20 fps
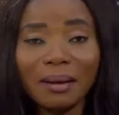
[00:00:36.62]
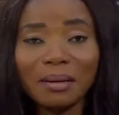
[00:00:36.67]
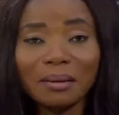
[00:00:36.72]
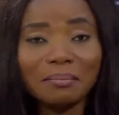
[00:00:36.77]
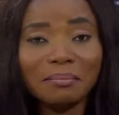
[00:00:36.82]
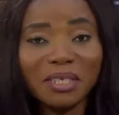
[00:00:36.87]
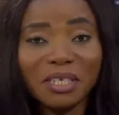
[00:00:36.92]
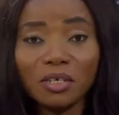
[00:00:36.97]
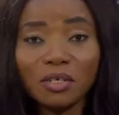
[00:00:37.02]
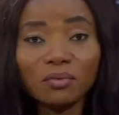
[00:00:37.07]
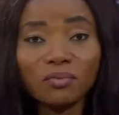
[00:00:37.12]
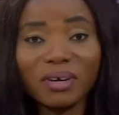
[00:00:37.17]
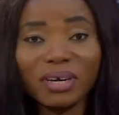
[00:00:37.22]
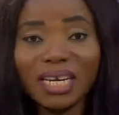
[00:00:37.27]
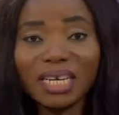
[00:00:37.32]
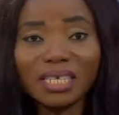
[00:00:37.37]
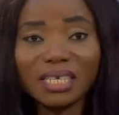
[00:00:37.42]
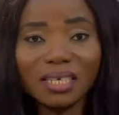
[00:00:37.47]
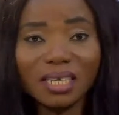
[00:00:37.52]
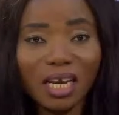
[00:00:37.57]
medical
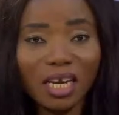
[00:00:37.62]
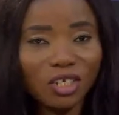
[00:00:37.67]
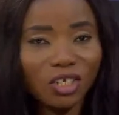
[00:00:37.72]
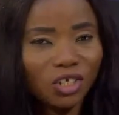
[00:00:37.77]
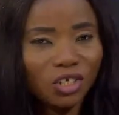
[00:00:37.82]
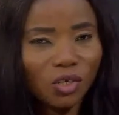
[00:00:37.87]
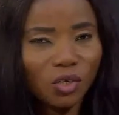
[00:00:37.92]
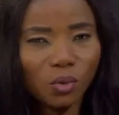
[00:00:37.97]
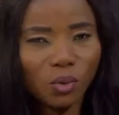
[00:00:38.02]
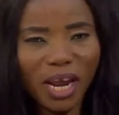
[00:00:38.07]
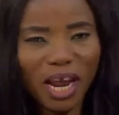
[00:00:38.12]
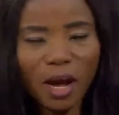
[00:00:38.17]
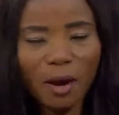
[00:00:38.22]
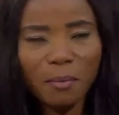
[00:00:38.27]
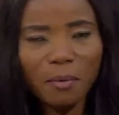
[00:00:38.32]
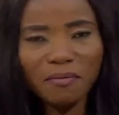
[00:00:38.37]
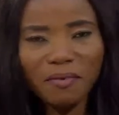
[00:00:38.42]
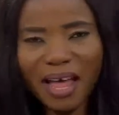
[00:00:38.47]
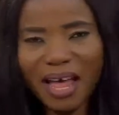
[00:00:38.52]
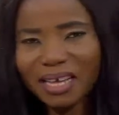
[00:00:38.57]
related issues with the help
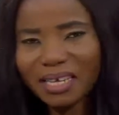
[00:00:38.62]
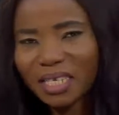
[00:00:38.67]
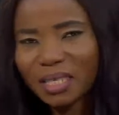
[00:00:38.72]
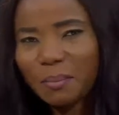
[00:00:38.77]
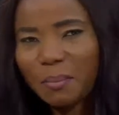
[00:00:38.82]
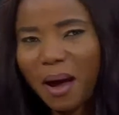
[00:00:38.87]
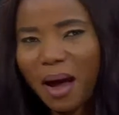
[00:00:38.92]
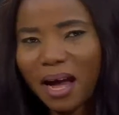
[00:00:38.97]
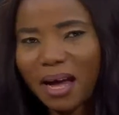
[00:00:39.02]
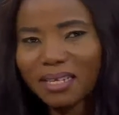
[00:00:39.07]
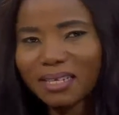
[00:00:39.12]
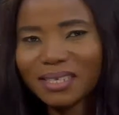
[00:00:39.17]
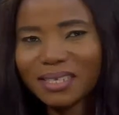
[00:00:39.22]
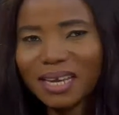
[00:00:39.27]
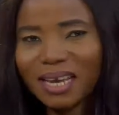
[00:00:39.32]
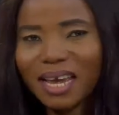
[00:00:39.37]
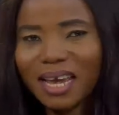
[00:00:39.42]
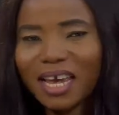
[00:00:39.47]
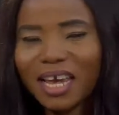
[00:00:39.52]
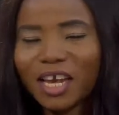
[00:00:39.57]
of experts.
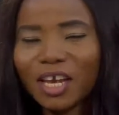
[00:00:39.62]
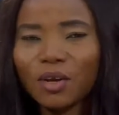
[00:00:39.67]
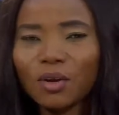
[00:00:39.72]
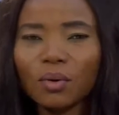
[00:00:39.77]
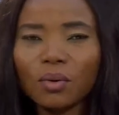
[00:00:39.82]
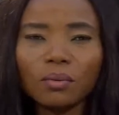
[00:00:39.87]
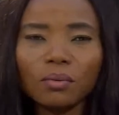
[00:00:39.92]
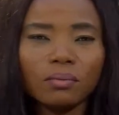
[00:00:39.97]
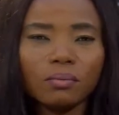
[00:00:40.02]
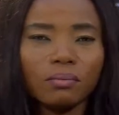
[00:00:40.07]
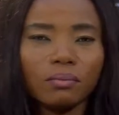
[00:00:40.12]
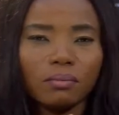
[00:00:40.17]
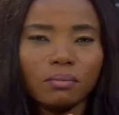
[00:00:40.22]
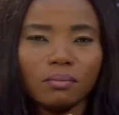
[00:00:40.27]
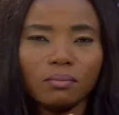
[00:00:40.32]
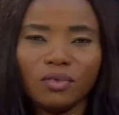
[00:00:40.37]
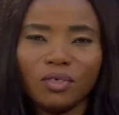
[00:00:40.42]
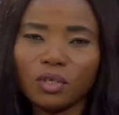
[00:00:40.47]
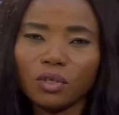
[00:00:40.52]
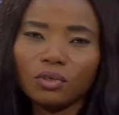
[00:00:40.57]

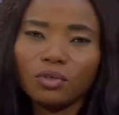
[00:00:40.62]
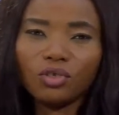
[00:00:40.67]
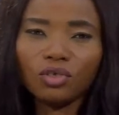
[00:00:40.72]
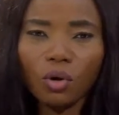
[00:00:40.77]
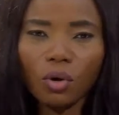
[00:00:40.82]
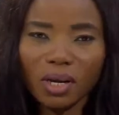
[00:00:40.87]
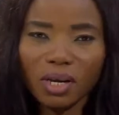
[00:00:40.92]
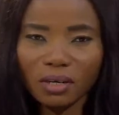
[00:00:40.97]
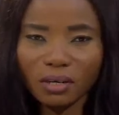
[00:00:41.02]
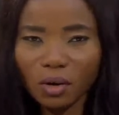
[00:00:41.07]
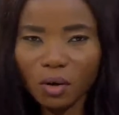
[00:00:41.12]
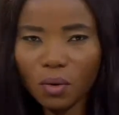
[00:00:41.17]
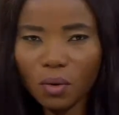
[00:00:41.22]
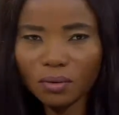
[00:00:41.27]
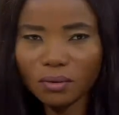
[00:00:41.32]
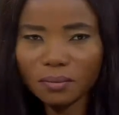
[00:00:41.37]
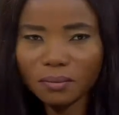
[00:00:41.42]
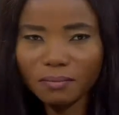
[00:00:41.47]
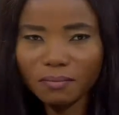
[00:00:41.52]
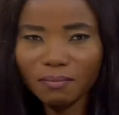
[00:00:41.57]
We don't talk it
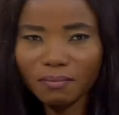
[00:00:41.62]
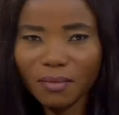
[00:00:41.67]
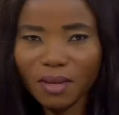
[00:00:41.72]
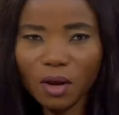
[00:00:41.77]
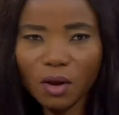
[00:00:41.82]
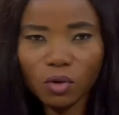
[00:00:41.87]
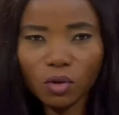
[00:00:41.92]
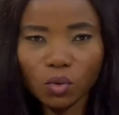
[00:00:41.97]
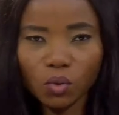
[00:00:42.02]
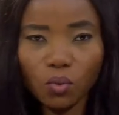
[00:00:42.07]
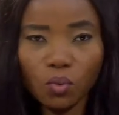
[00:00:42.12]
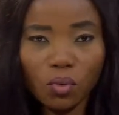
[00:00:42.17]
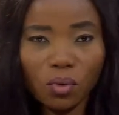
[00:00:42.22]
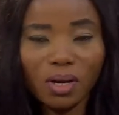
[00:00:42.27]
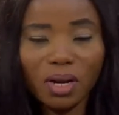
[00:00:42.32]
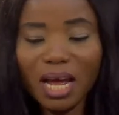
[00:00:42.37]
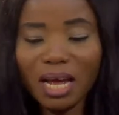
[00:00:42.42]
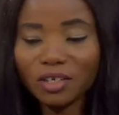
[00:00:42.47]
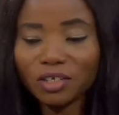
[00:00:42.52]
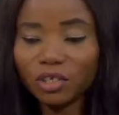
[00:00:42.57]
alone because we want
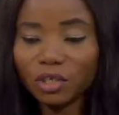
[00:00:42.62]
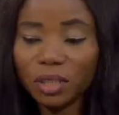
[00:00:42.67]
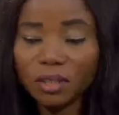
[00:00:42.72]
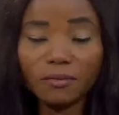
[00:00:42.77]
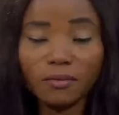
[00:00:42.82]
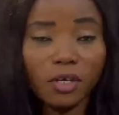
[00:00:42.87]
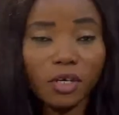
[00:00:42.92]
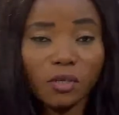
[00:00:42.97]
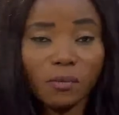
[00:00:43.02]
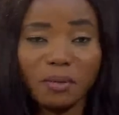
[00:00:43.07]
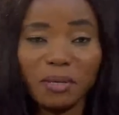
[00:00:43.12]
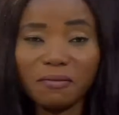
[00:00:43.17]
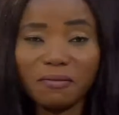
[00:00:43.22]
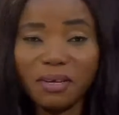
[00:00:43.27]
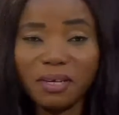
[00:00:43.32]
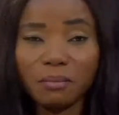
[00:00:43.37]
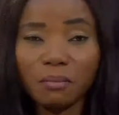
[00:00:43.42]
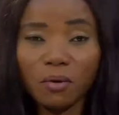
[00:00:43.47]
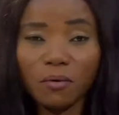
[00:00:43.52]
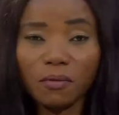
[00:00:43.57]
actually for you to
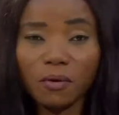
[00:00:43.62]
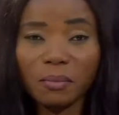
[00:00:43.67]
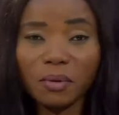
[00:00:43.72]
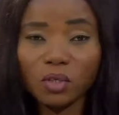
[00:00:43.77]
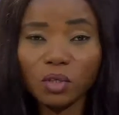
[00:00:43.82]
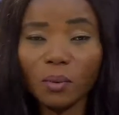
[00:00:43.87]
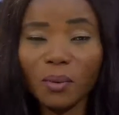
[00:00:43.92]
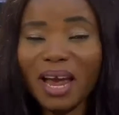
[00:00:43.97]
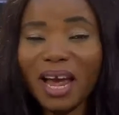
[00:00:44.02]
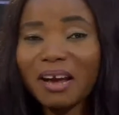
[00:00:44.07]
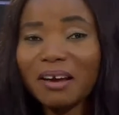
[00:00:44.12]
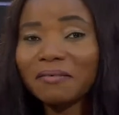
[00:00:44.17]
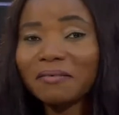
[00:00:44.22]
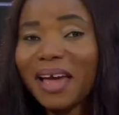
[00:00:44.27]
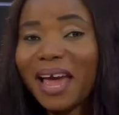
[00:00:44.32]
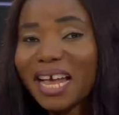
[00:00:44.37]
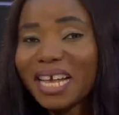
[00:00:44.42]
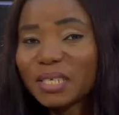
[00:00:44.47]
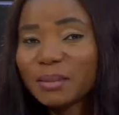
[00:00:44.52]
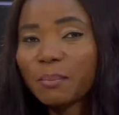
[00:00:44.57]
benefit more from it. So we have
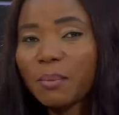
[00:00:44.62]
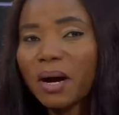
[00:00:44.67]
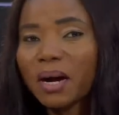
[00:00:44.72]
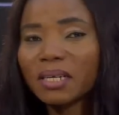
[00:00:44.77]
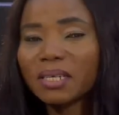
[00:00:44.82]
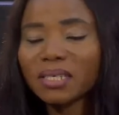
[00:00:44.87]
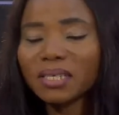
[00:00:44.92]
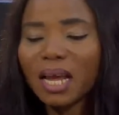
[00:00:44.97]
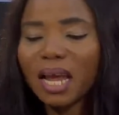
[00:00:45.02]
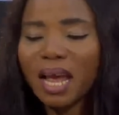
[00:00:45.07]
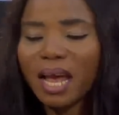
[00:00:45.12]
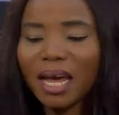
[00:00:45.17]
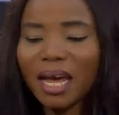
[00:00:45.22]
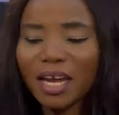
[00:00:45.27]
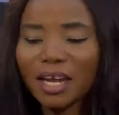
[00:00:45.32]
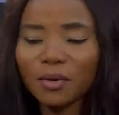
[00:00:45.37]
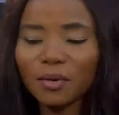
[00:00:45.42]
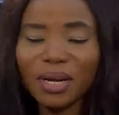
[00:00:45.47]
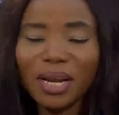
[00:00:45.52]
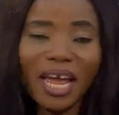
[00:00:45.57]
experts,
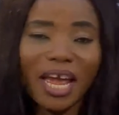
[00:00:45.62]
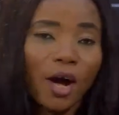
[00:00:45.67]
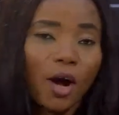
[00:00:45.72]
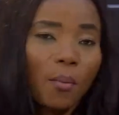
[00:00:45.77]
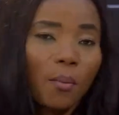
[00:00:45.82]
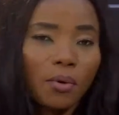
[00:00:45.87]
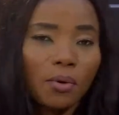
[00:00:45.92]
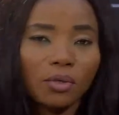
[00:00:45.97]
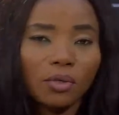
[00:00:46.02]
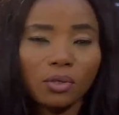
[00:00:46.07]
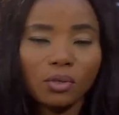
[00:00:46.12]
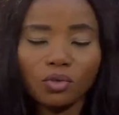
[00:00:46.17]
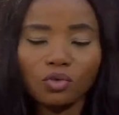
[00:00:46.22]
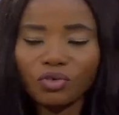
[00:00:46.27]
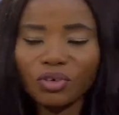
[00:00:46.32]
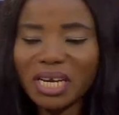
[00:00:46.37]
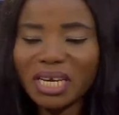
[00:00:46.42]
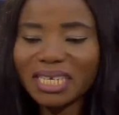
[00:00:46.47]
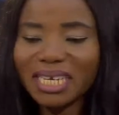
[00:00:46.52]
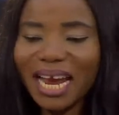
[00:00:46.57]
that help us to
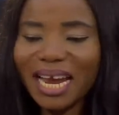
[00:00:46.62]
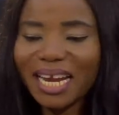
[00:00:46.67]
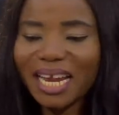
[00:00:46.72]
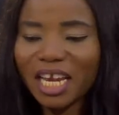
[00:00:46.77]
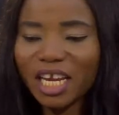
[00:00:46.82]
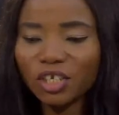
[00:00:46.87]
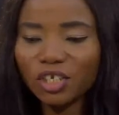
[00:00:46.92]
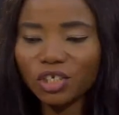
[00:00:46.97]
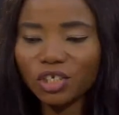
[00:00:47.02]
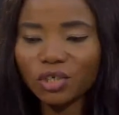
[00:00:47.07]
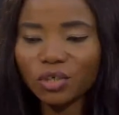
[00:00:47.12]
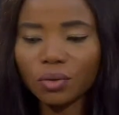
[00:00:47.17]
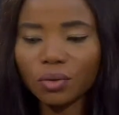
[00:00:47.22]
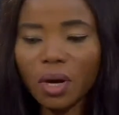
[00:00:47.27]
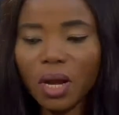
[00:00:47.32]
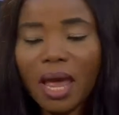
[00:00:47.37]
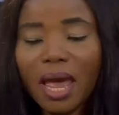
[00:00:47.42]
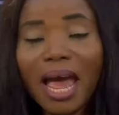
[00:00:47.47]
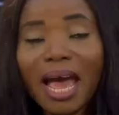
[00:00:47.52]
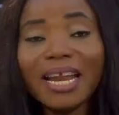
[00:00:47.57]
treat any issue,
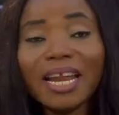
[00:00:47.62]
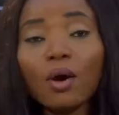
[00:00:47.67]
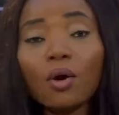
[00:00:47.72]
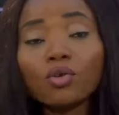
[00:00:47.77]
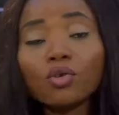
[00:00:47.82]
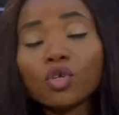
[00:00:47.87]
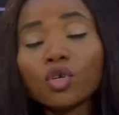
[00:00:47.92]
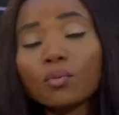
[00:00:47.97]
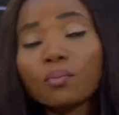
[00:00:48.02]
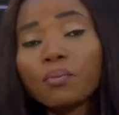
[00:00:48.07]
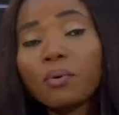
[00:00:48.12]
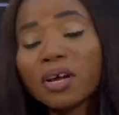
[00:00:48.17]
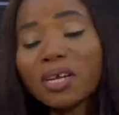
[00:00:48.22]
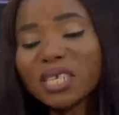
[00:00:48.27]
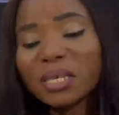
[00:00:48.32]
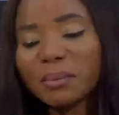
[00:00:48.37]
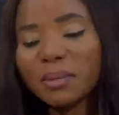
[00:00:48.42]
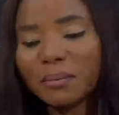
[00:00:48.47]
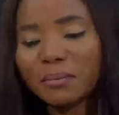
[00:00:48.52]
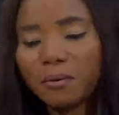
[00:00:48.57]
and they also
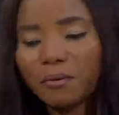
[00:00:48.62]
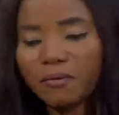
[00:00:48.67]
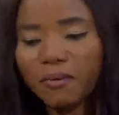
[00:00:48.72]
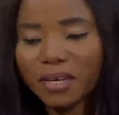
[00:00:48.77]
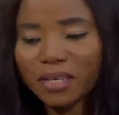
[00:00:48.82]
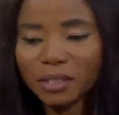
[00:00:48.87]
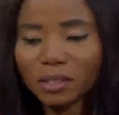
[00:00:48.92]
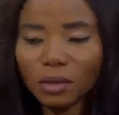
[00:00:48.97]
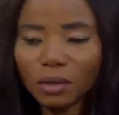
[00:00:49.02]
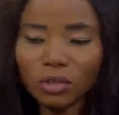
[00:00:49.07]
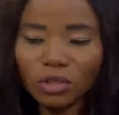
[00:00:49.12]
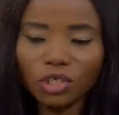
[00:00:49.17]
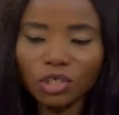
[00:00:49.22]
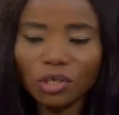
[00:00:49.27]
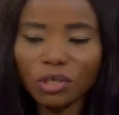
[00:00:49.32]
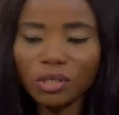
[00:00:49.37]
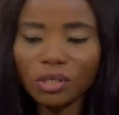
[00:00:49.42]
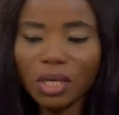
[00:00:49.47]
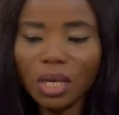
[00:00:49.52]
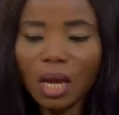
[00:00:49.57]
possibly profess
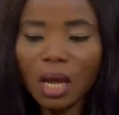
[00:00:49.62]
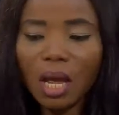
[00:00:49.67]
solutions.